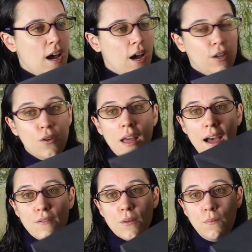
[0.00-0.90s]
You'll
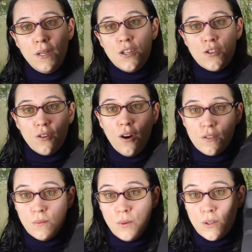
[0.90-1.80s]
have the picture
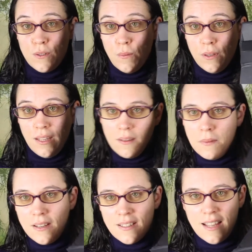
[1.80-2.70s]
of the box opening
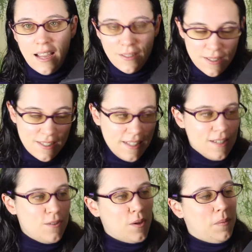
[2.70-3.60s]
because I
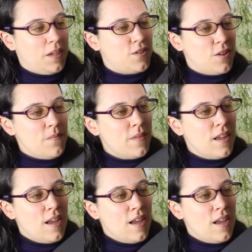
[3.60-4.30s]
still took picture,